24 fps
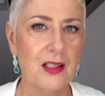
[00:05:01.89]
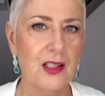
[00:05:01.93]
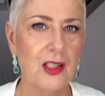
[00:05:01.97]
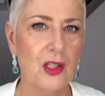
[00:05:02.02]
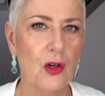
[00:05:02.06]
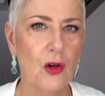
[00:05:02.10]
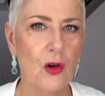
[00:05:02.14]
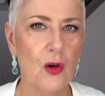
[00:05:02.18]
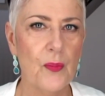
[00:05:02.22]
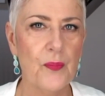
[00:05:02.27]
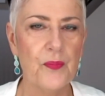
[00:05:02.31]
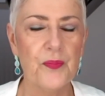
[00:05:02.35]

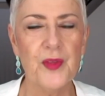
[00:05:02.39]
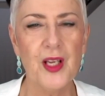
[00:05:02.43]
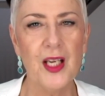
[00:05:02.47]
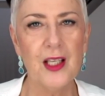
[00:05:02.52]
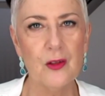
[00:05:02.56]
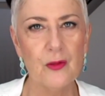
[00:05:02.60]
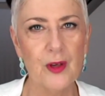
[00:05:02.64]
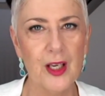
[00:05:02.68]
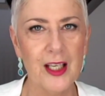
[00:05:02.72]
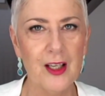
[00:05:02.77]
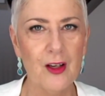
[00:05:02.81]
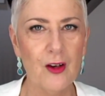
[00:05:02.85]
So
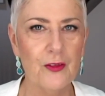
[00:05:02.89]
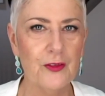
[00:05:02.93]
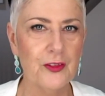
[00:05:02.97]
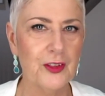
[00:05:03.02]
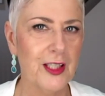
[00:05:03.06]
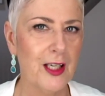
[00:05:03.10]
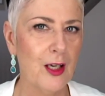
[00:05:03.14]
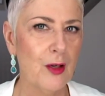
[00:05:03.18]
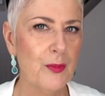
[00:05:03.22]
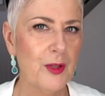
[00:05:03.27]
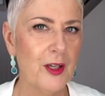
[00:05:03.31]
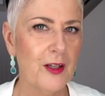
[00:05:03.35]
anyway,
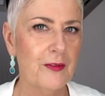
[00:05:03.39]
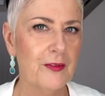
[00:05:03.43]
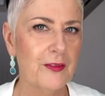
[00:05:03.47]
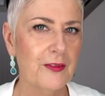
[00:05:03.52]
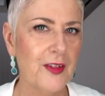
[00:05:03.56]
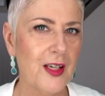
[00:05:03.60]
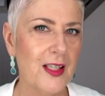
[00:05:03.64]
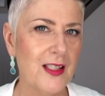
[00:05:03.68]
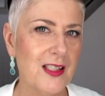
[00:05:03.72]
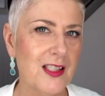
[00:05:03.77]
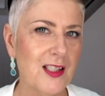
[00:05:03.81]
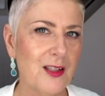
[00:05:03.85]
hopefully I'll be able to
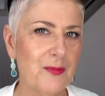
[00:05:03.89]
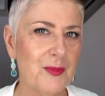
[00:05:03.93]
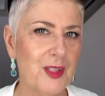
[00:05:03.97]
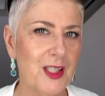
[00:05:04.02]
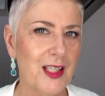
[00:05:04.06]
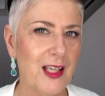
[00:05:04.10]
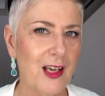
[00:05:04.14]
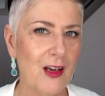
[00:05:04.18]
find something